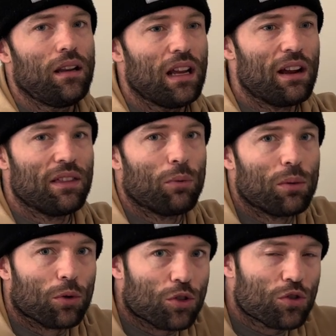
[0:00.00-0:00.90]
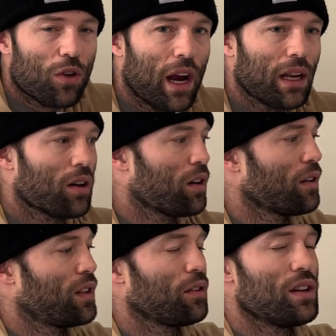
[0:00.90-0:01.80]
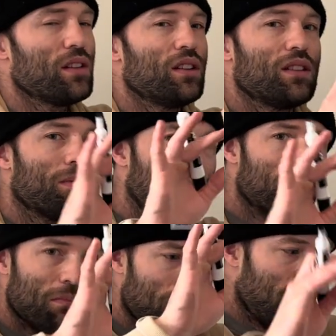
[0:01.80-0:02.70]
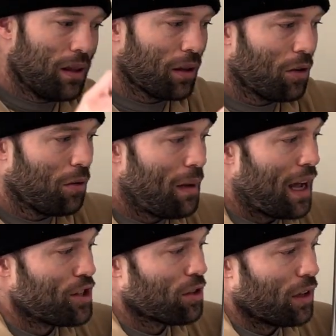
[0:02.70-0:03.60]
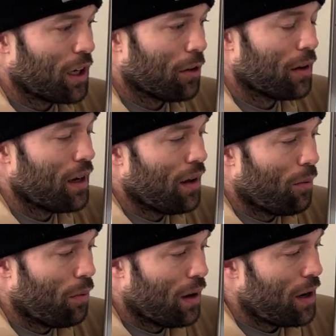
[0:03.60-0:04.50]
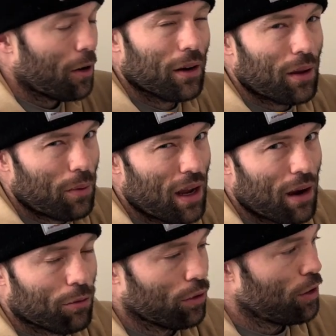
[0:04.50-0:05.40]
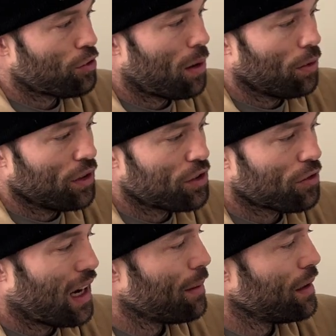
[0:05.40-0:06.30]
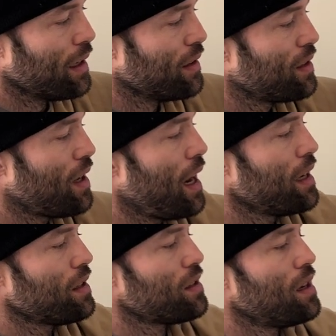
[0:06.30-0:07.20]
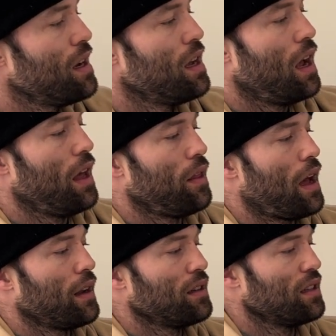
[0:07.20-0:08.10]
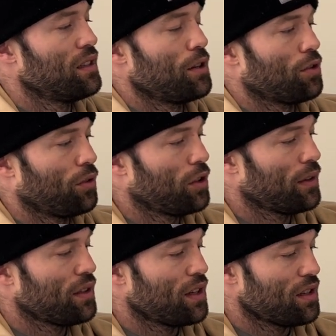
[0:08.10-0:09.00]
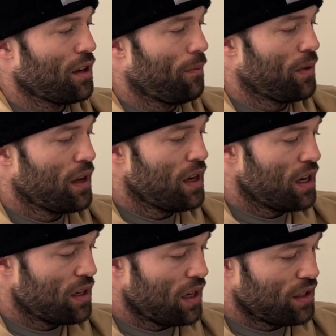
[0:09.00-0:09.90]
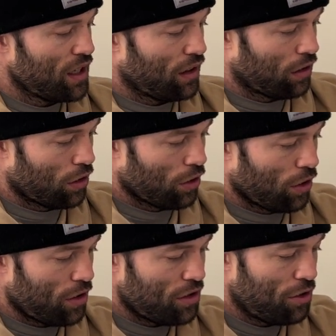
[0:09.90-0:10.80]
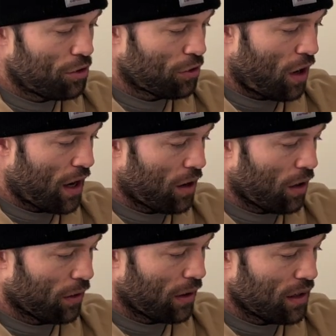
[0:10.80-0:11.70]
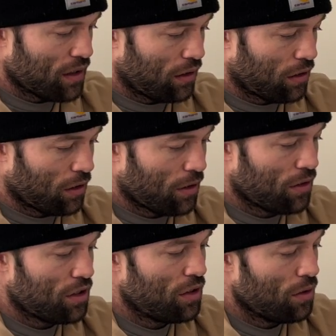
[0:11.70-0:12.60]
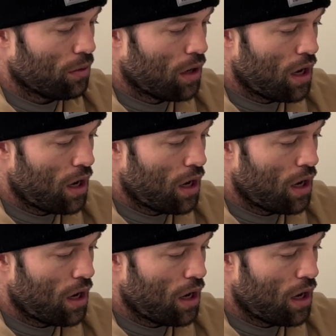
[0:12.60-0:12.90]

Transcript: and when we're trying hard, there is this mythical, magical area, uh, an area that we have really trouble describing in science, and that is the central nervous system. Does it learn to try hard, right? Does it learn to